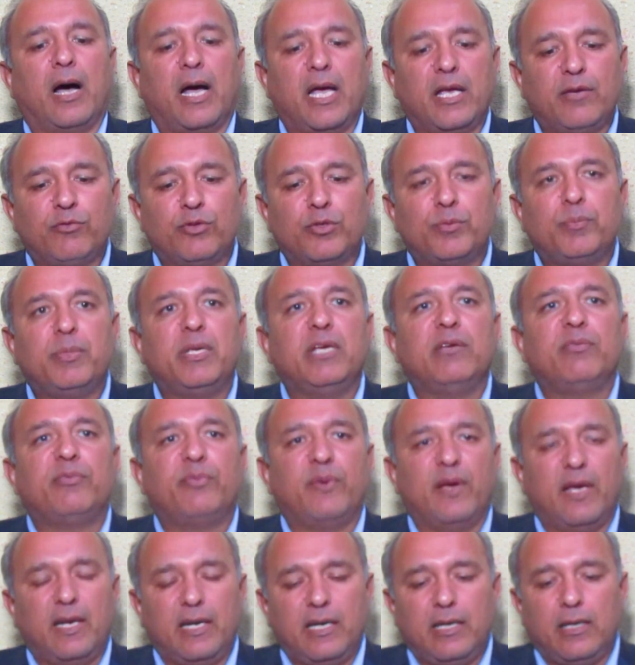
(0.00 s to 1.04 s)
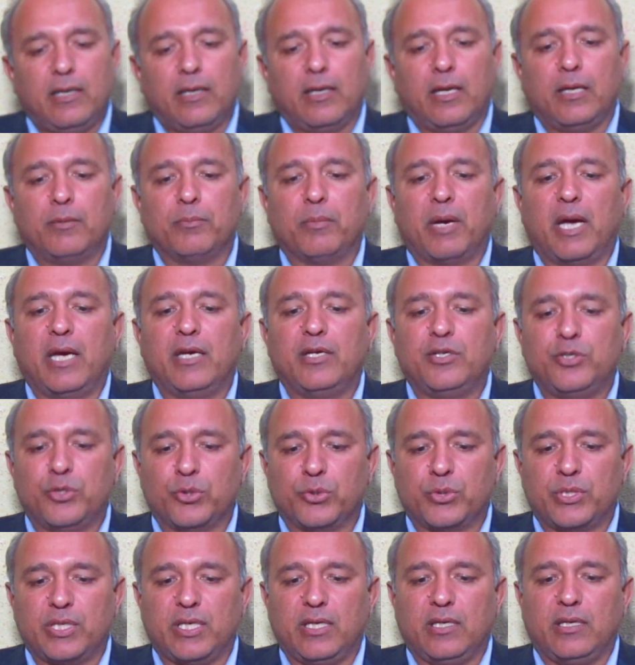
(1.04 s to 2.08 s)
I would be failing in my
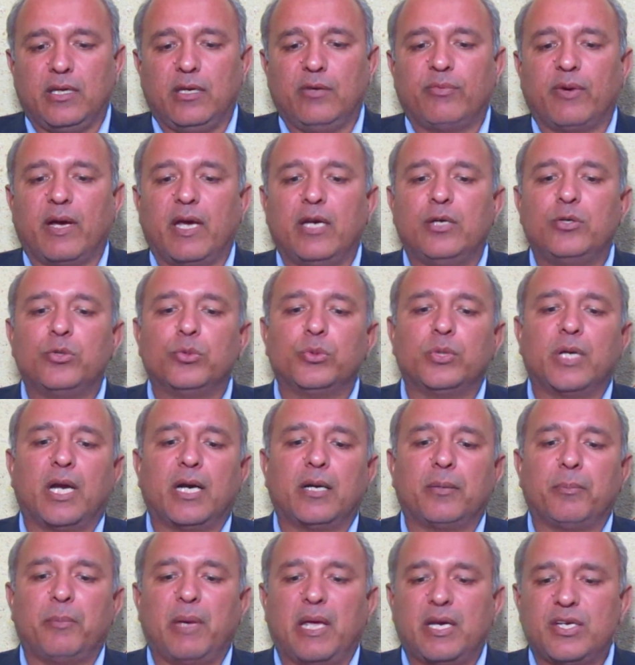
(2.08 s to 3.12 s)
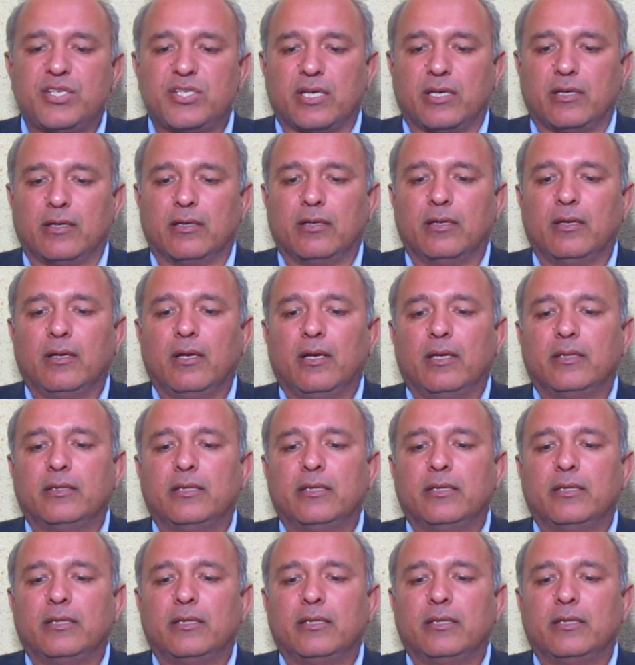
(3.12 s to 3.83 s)
duty if I do not mention